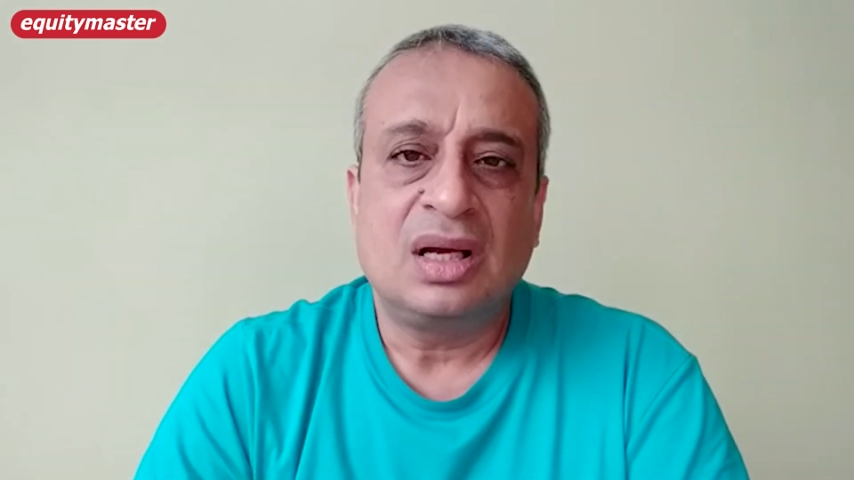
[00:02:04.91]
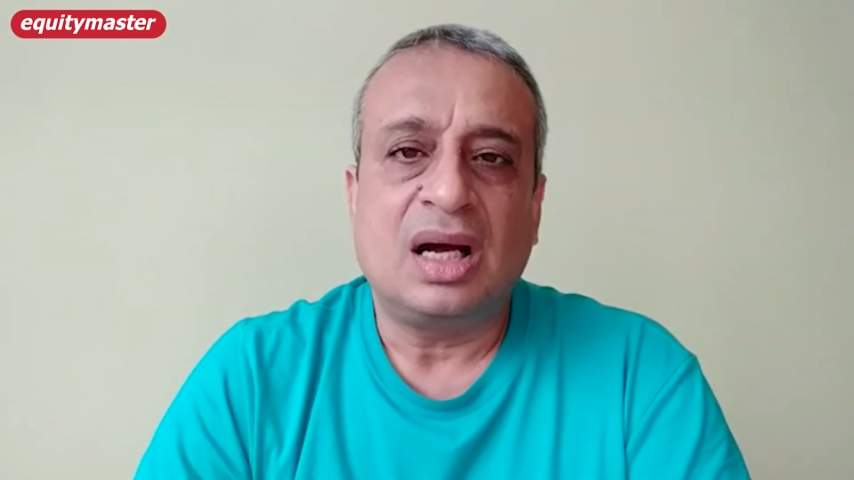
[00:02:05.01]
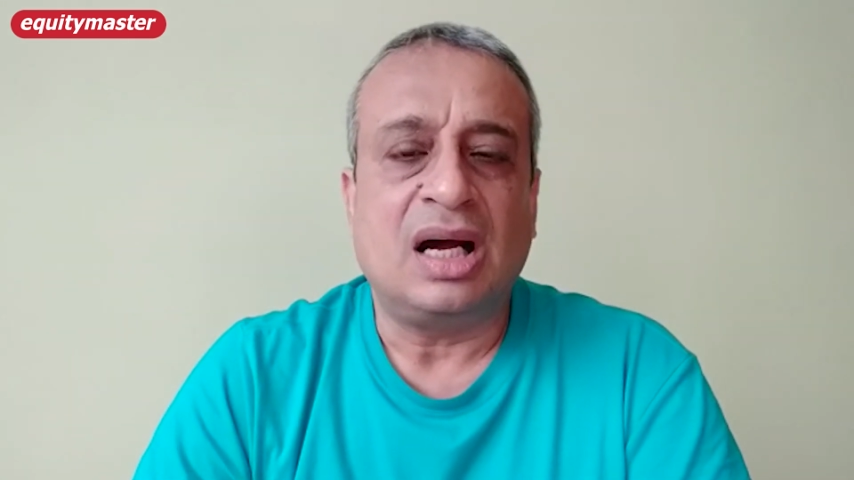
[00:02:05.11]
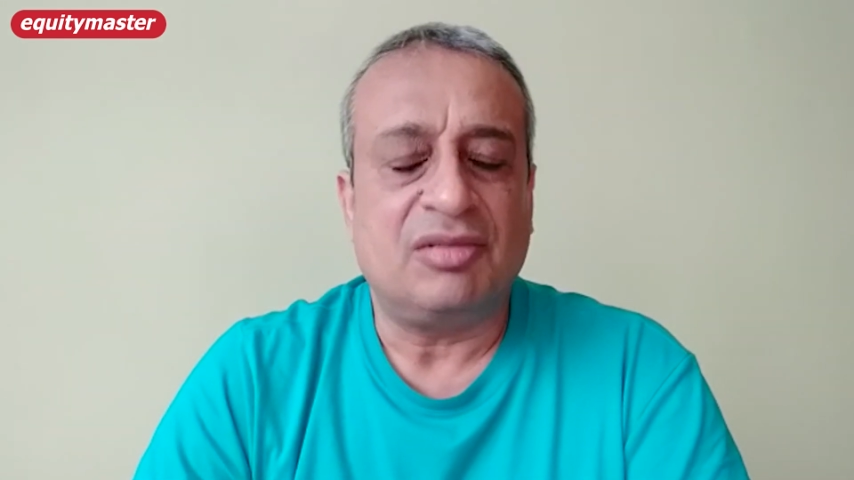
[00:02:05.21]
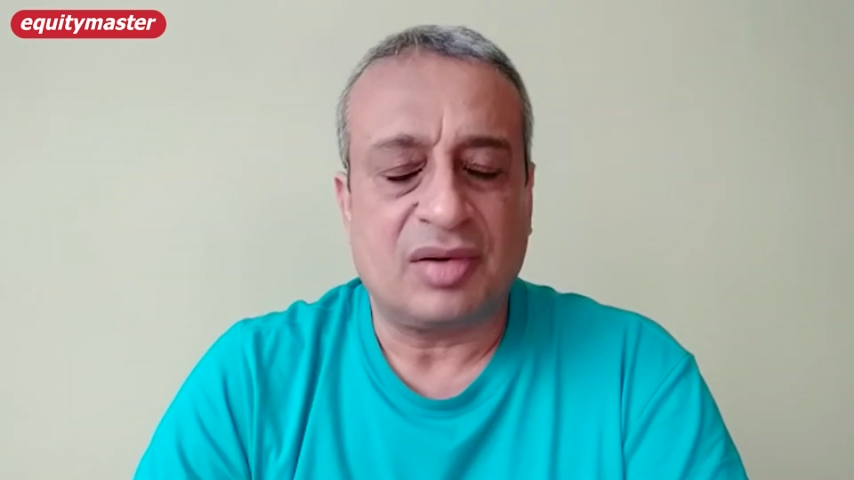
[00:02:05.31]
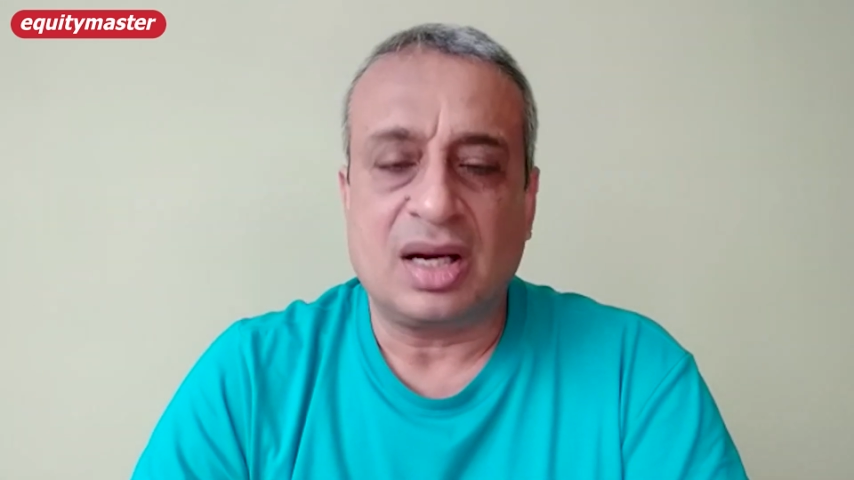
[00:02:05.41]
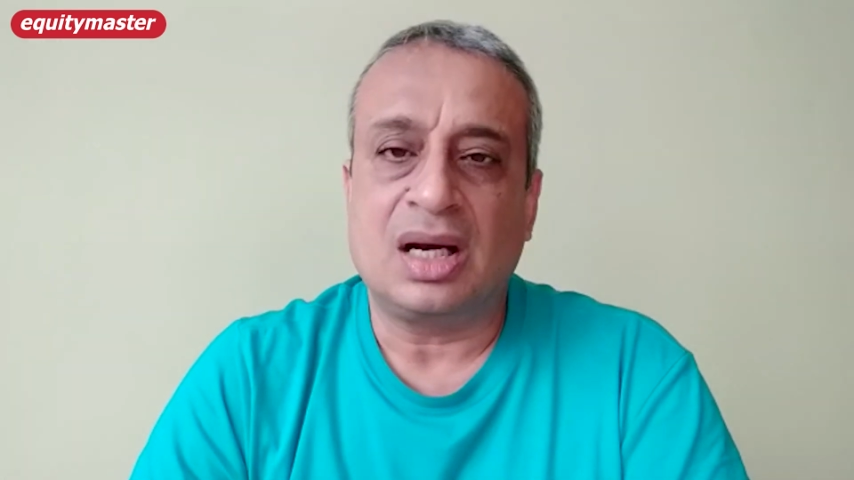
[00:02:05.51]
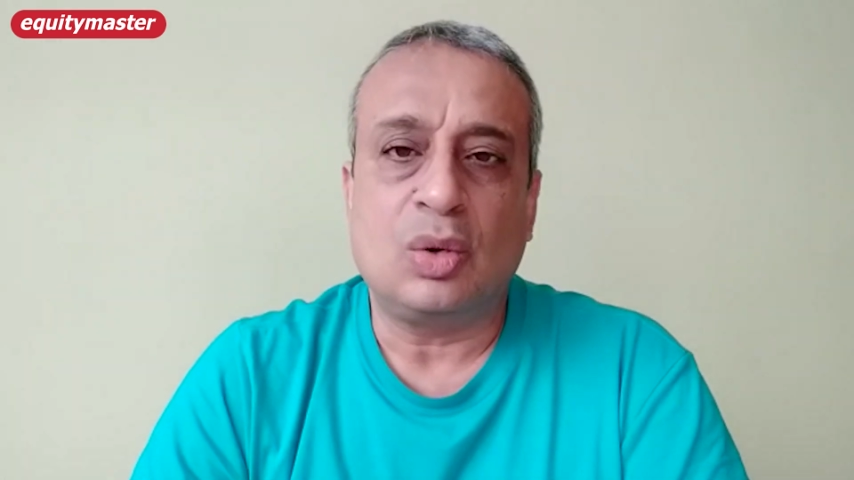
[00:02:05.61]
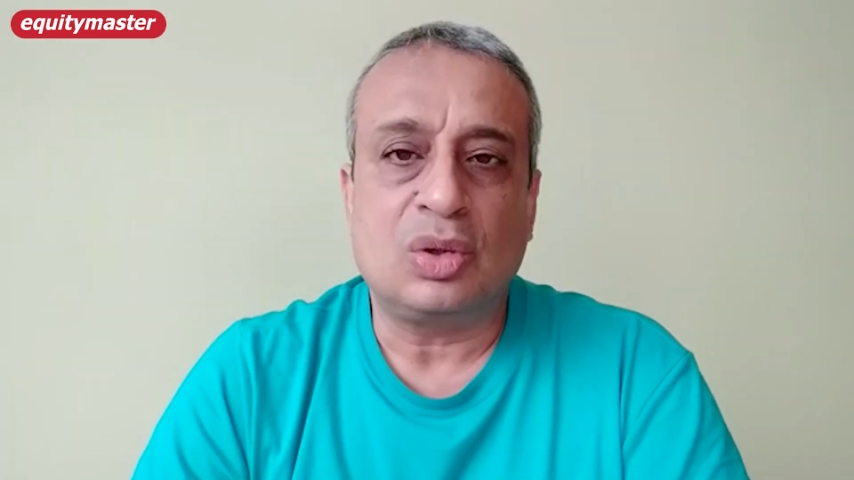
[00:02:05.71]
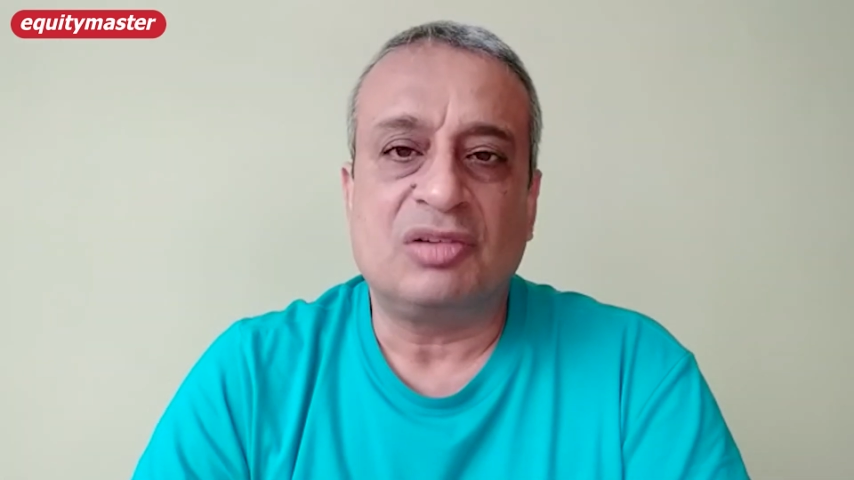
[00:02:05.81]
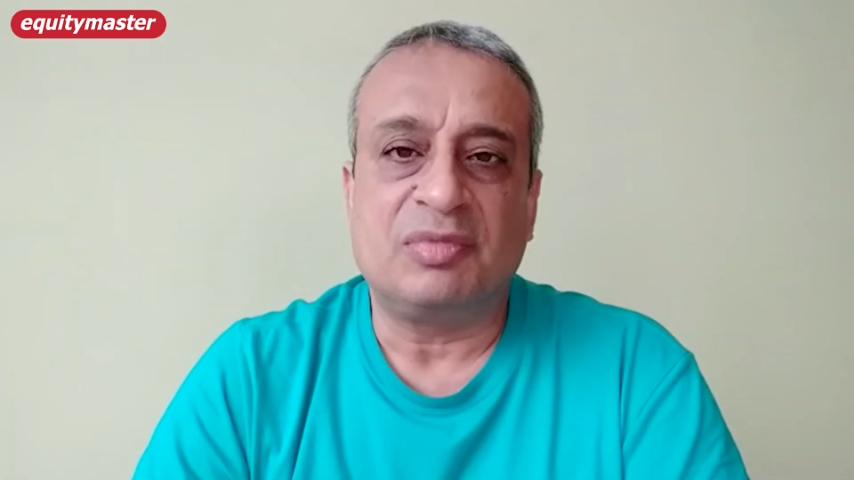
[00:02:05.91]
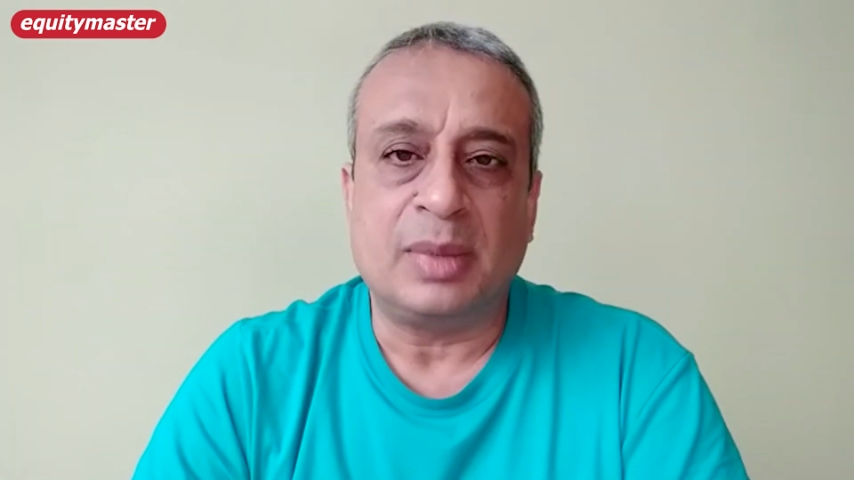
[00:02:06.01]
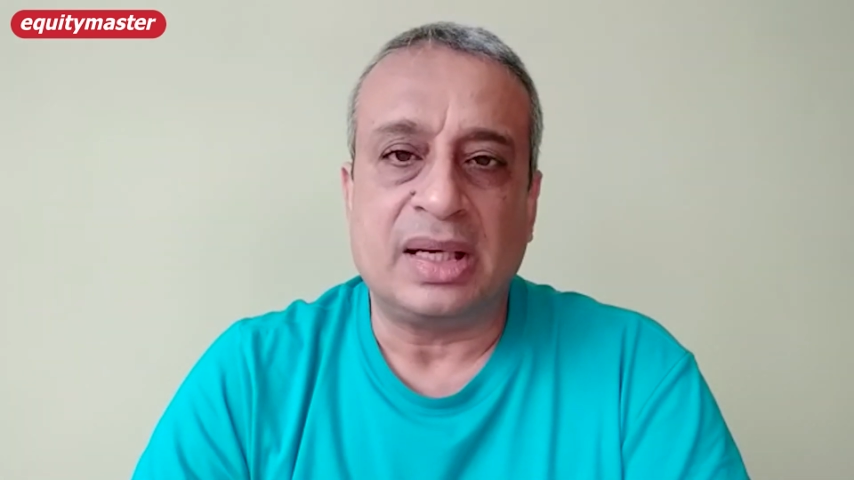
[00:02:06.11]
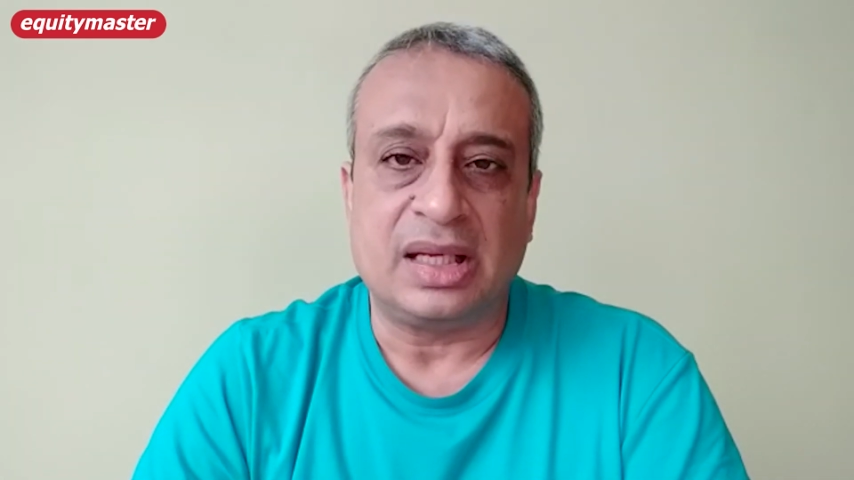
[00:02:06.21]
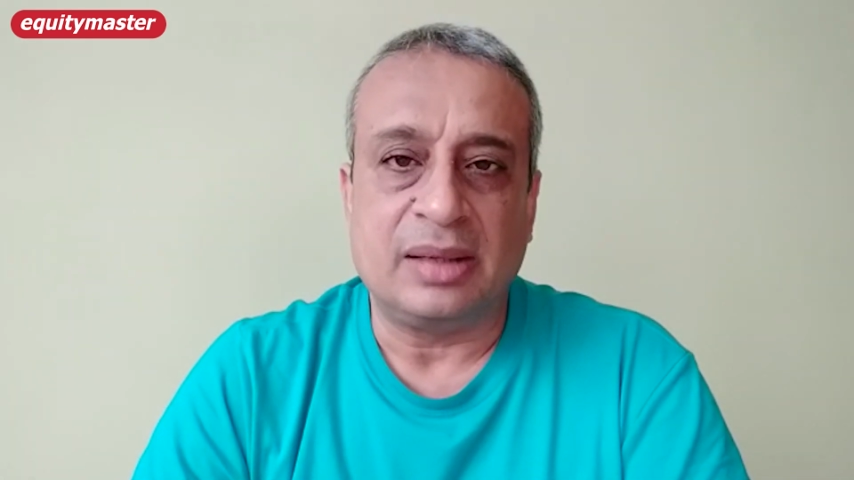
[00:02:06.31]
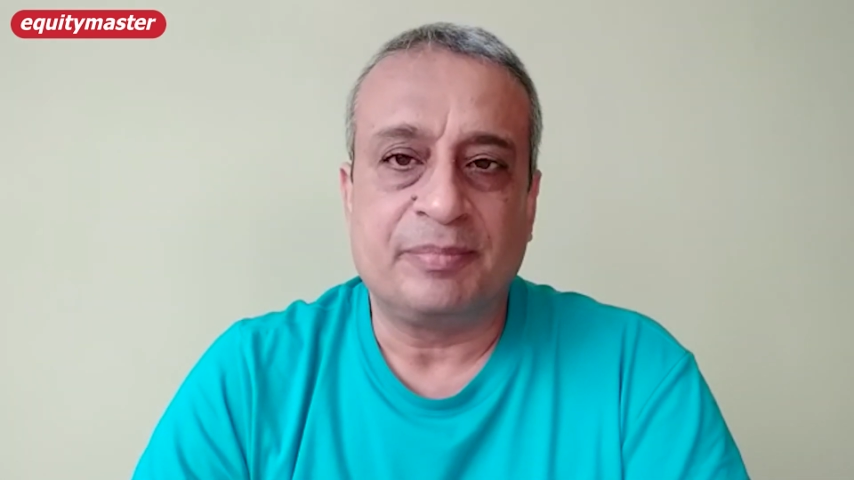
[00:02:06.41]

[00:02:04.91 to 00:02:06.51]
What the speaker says: have run out of money.